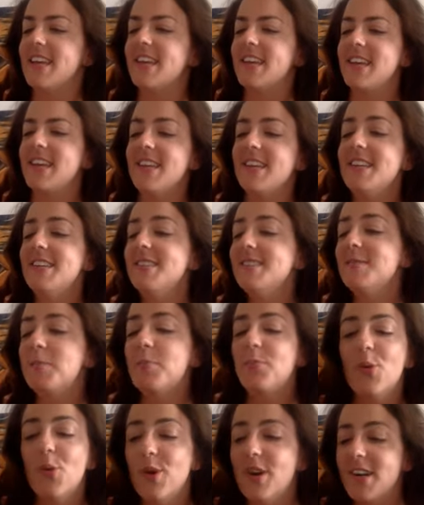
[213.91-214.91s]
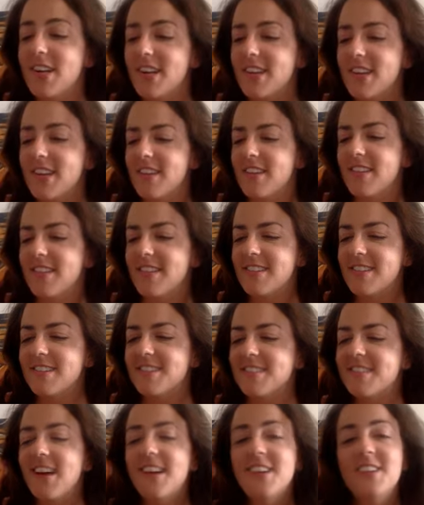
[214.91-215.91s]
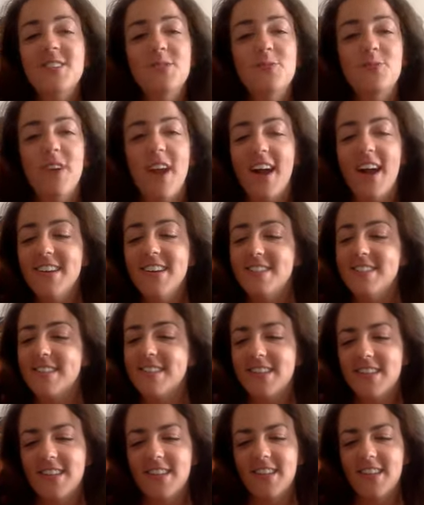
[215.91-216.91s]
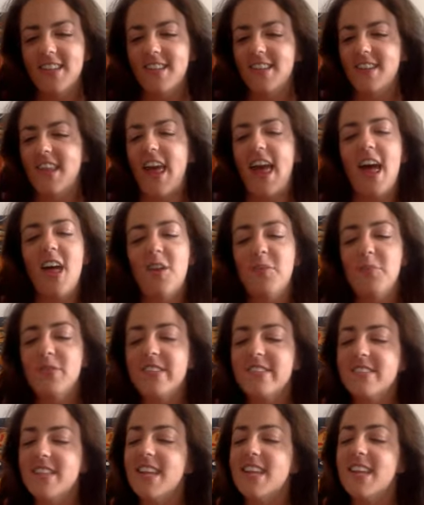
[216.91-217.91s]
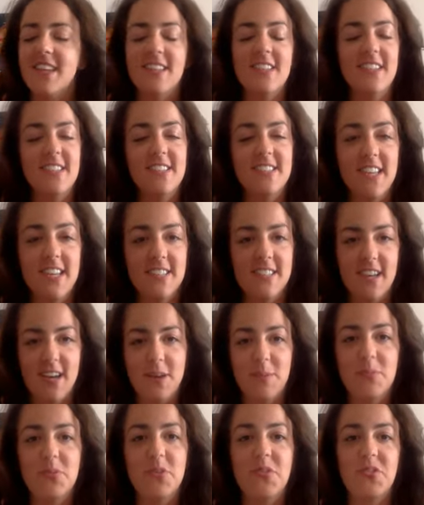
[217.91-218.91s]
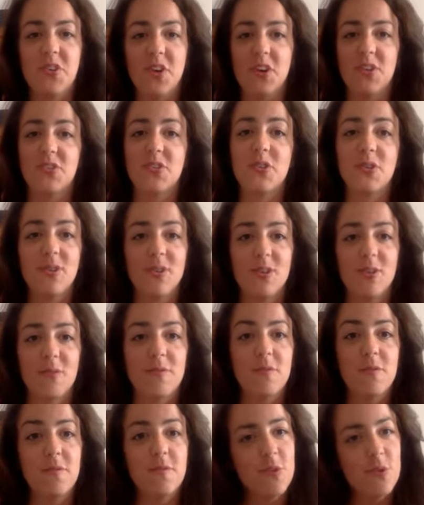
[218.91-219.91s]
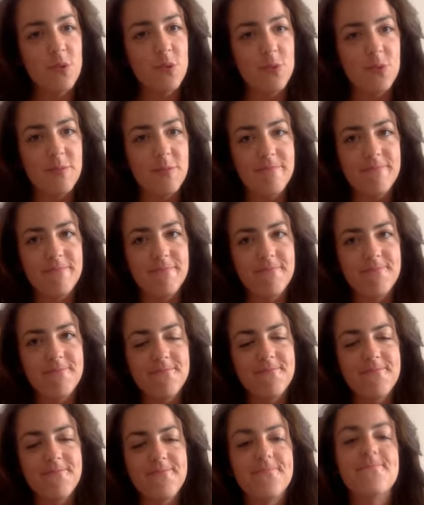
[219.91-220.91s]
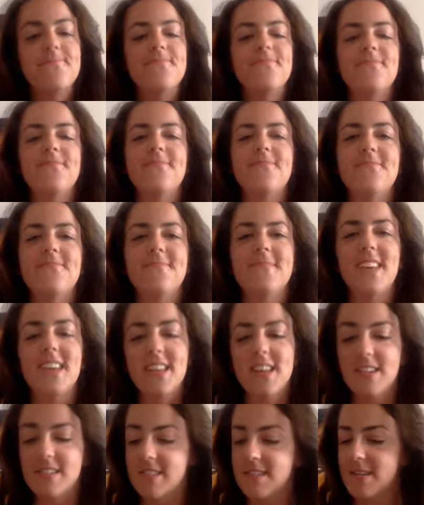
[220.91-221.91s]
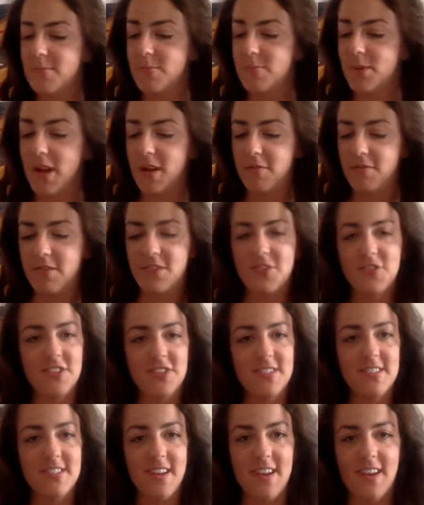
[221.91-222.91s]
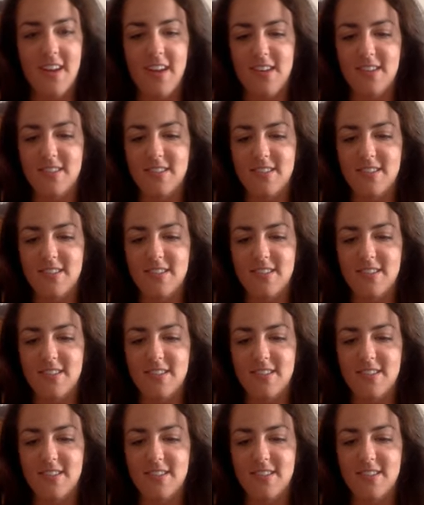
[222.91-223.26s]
It is morning. The sun is rising. Animals that eat in the daytime start to look for food. They like to eat breakfast just like us.